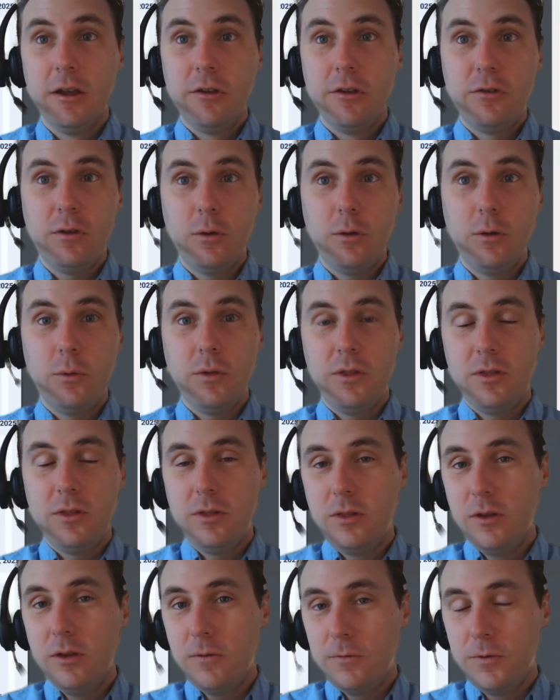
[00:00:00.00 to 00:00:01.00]
So
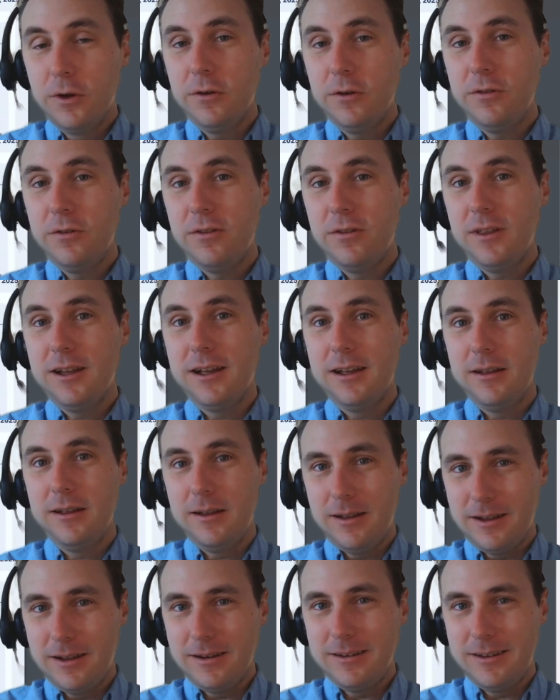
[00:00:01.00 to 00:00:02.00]
the first thing
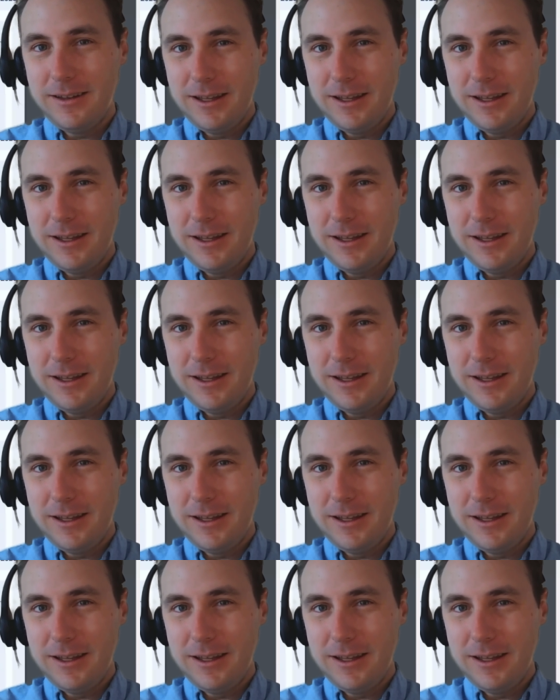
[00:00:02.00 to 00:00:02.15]
I